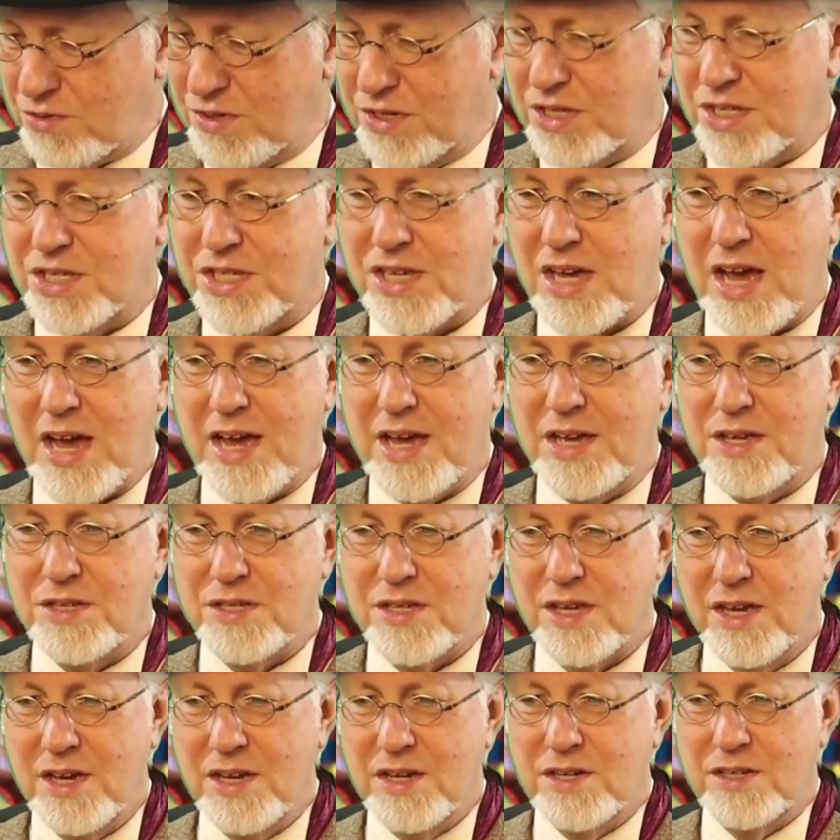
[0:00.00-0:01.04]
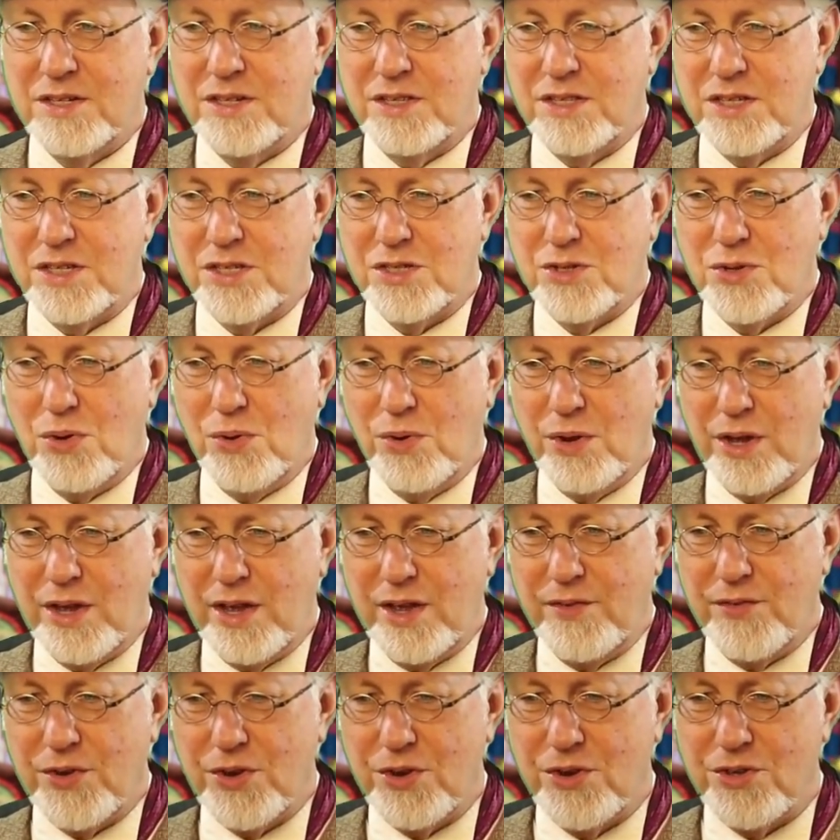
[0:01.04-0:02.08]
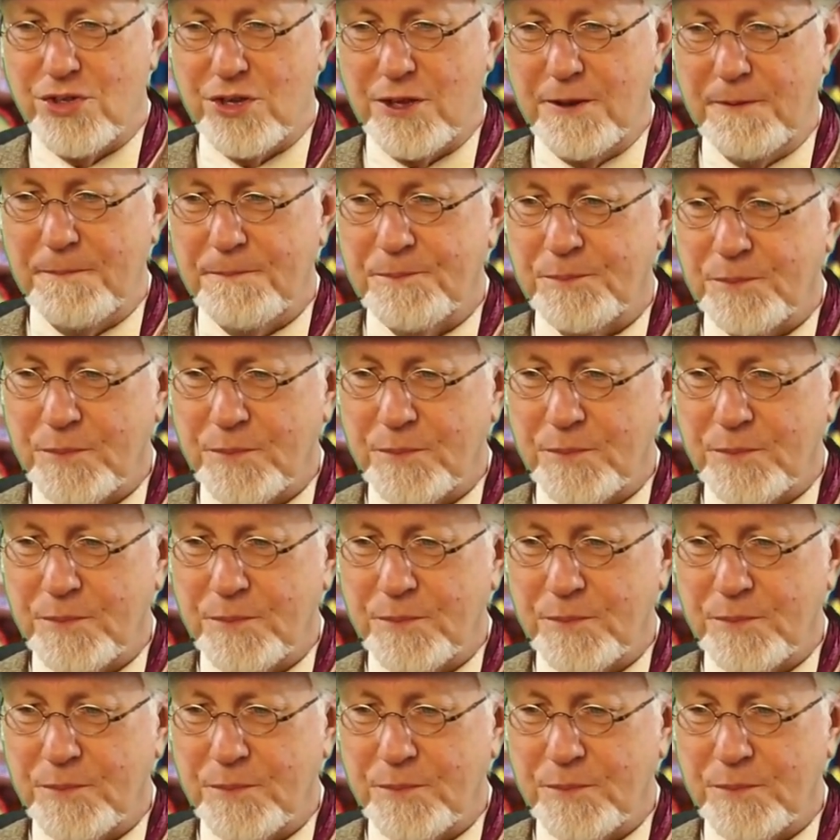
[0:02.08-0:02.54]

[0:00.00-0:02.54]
in size to this toy version.